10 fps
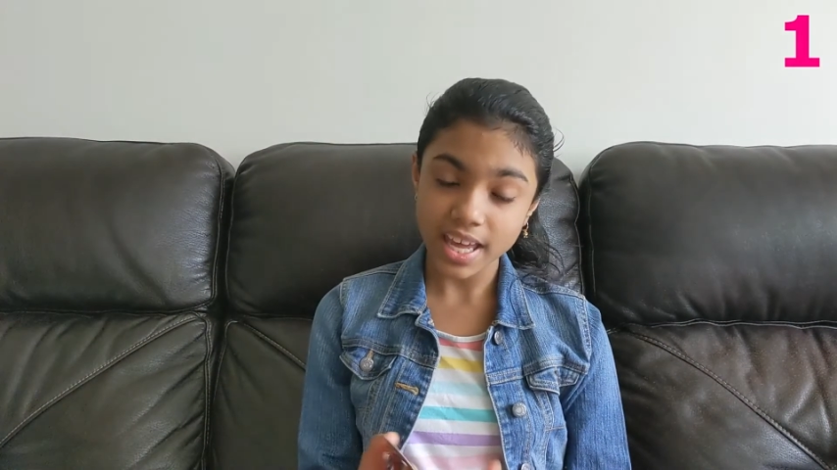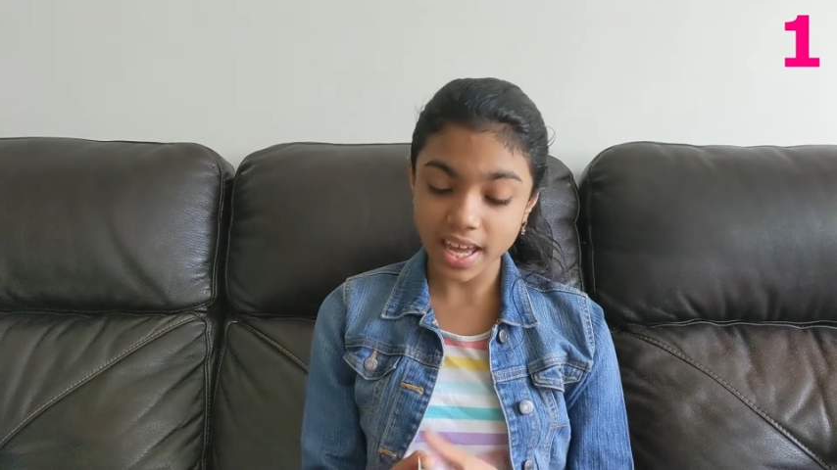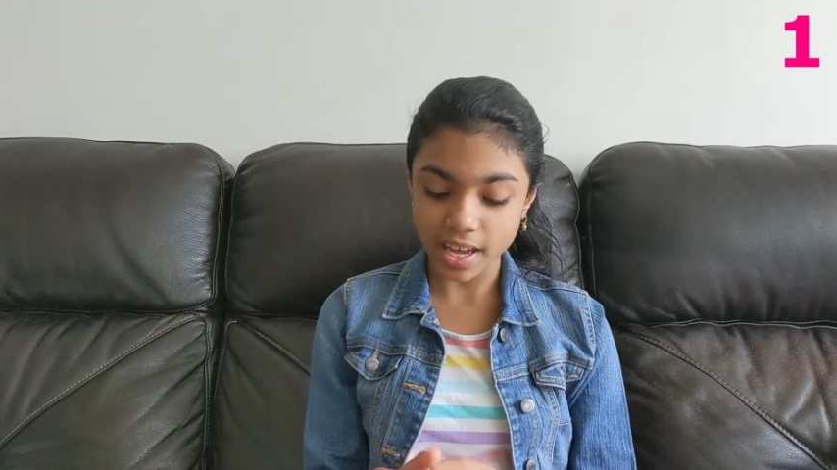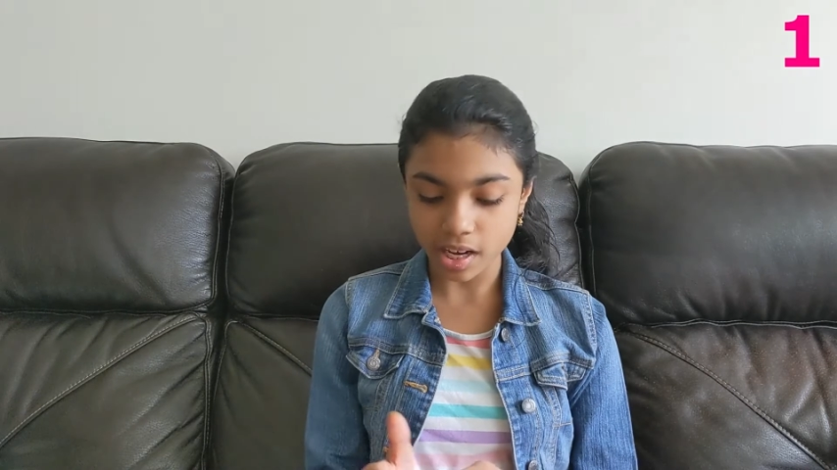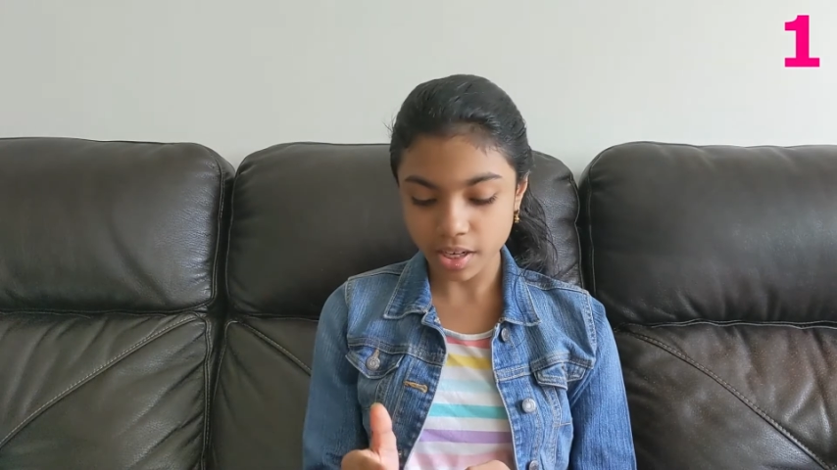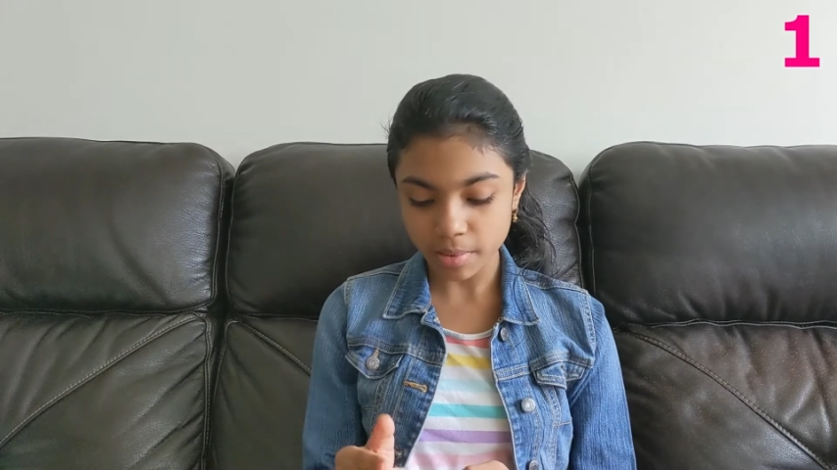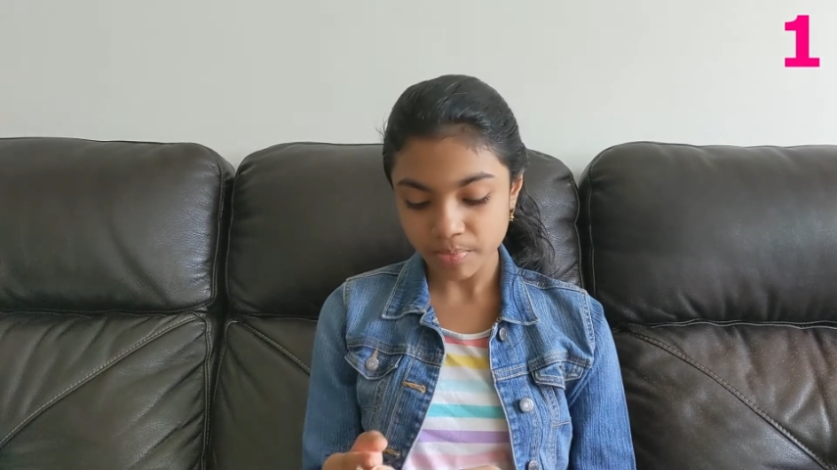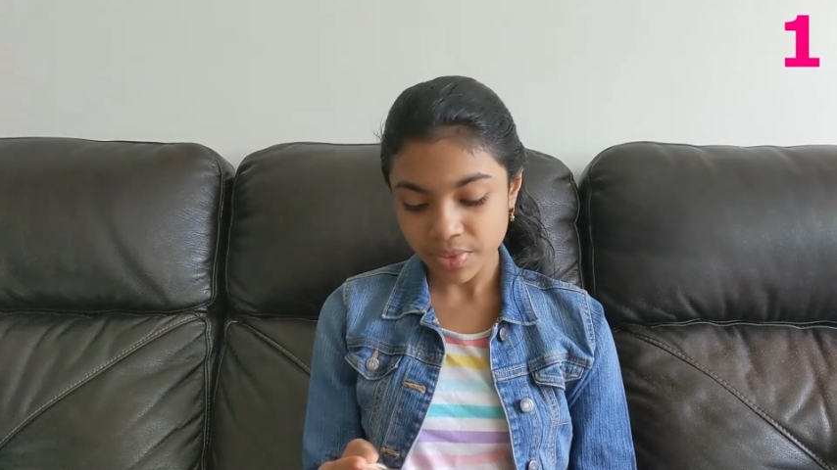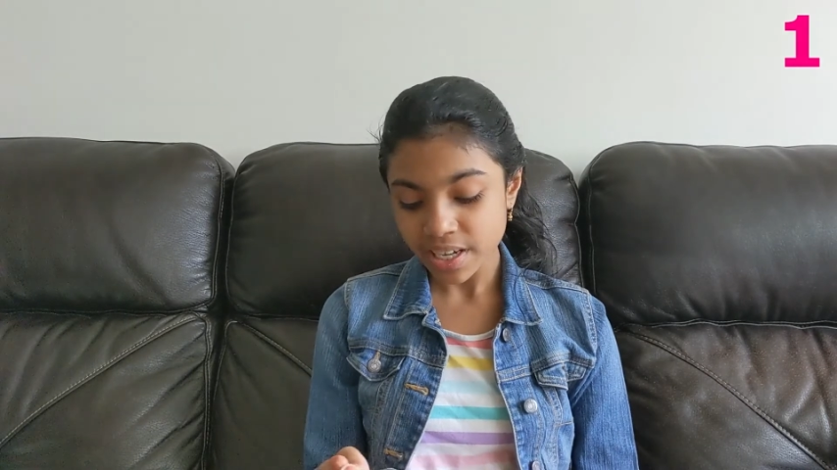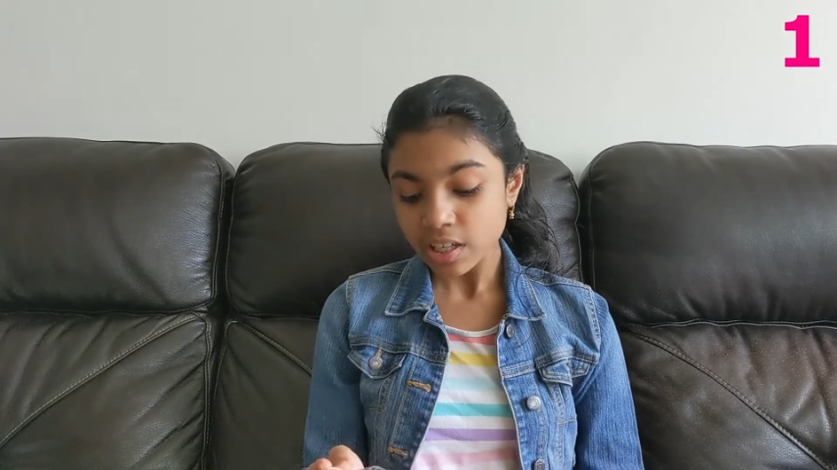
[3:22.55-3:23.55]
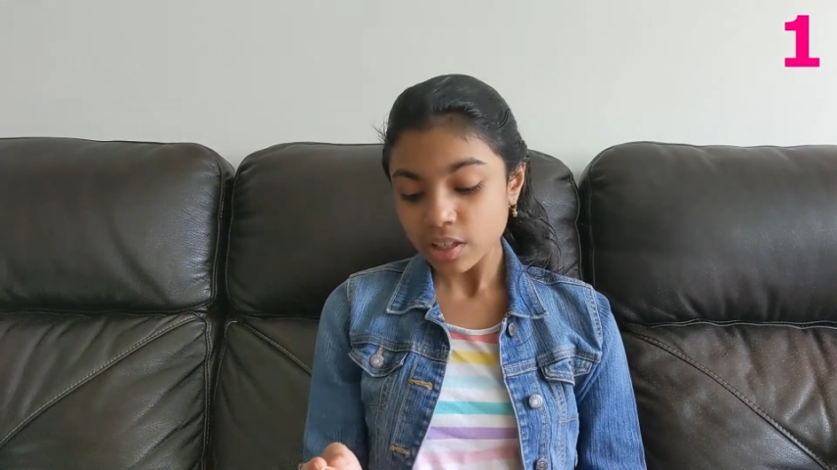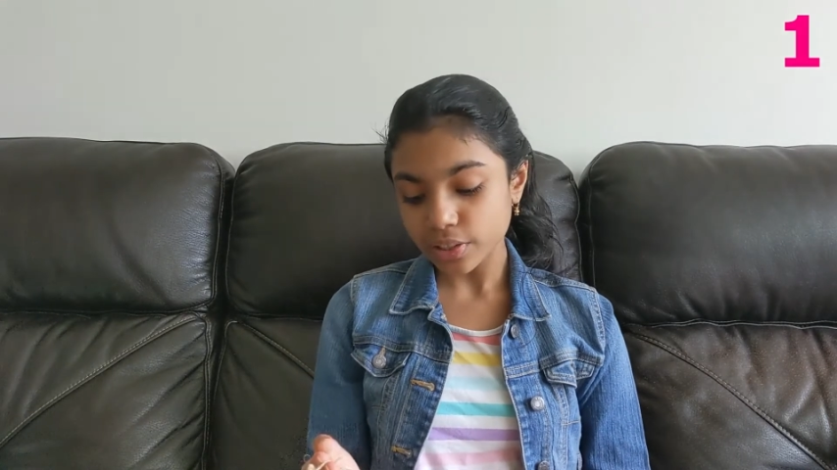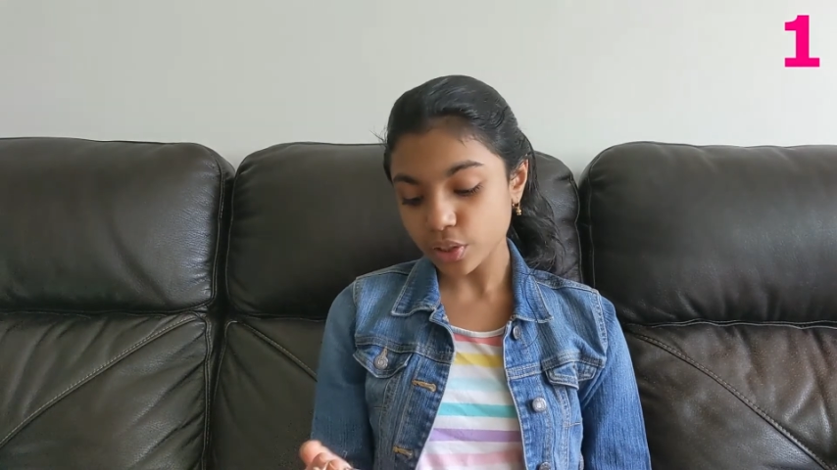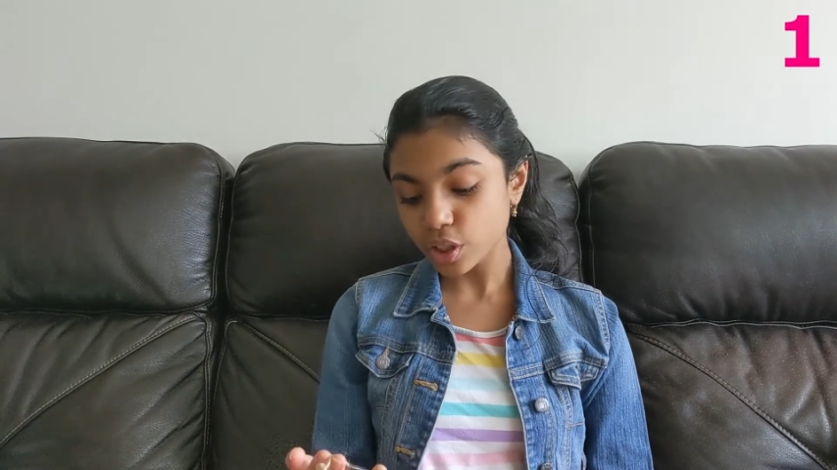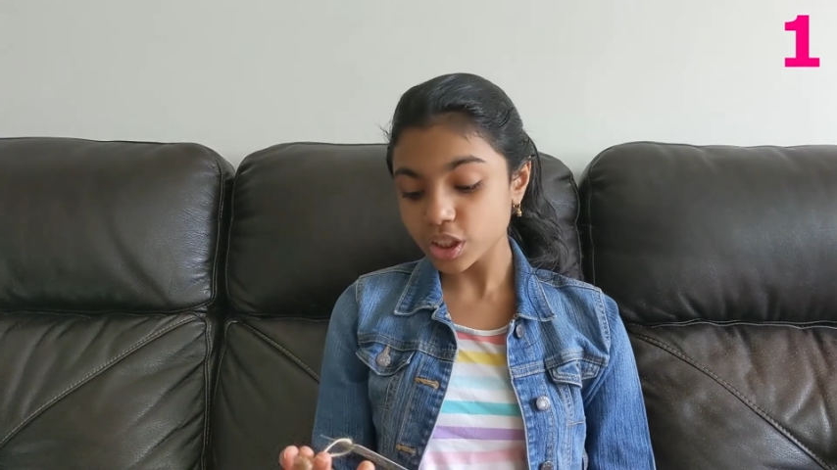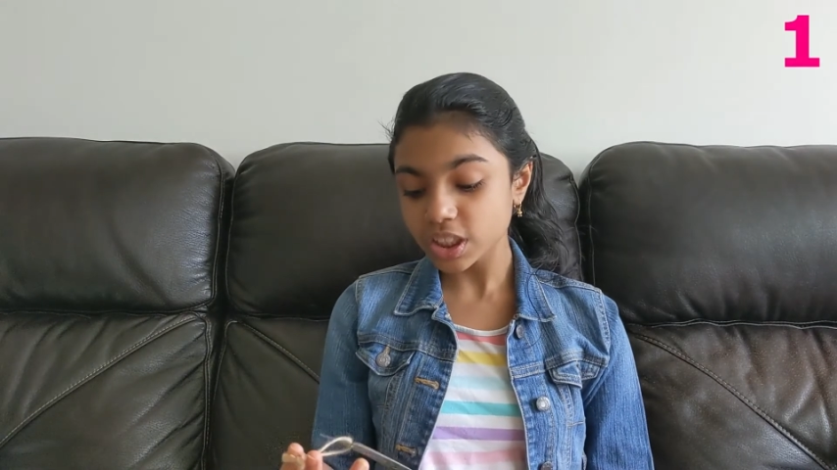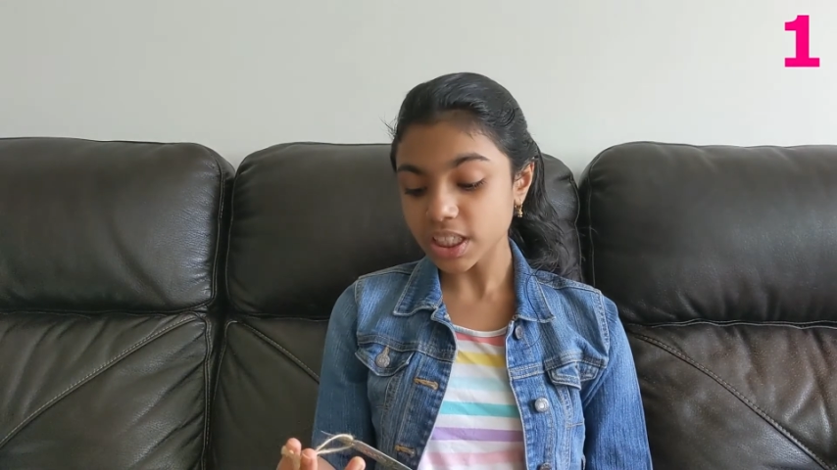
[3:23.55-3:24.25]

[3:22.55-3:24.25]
And learn